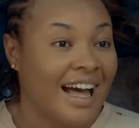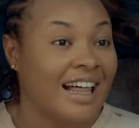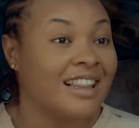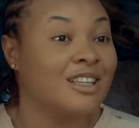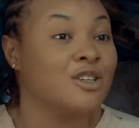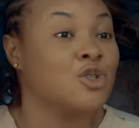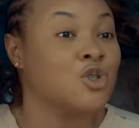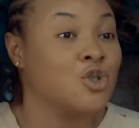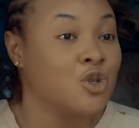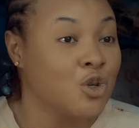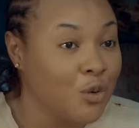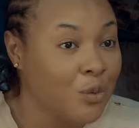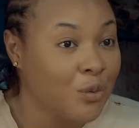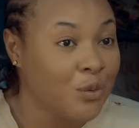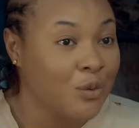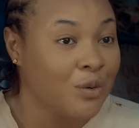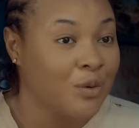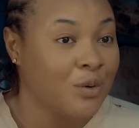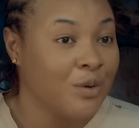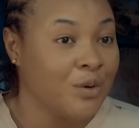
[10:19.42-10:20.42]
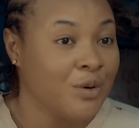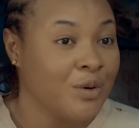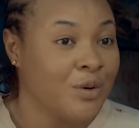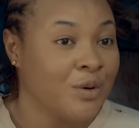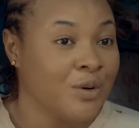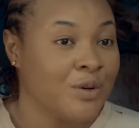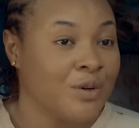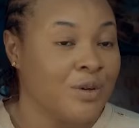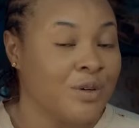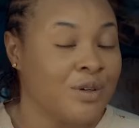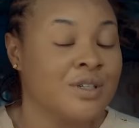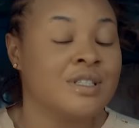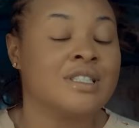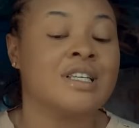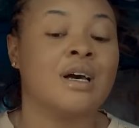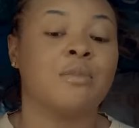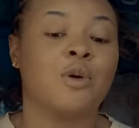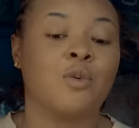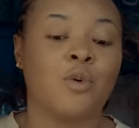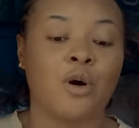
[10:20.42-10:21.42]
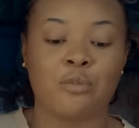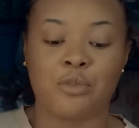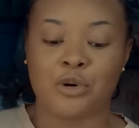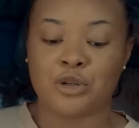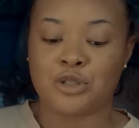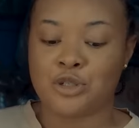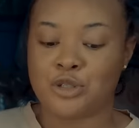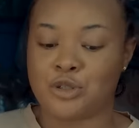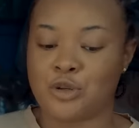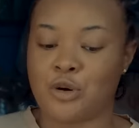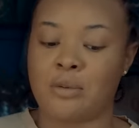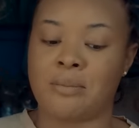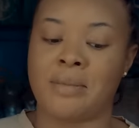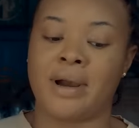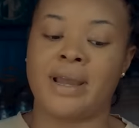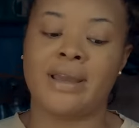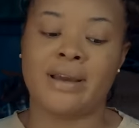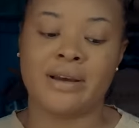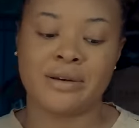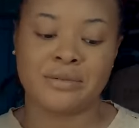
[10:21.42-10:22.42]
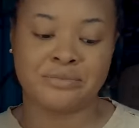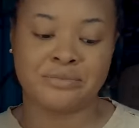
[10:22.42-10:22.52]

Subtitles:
Alice, you. Tell me, what brought you to Omaye?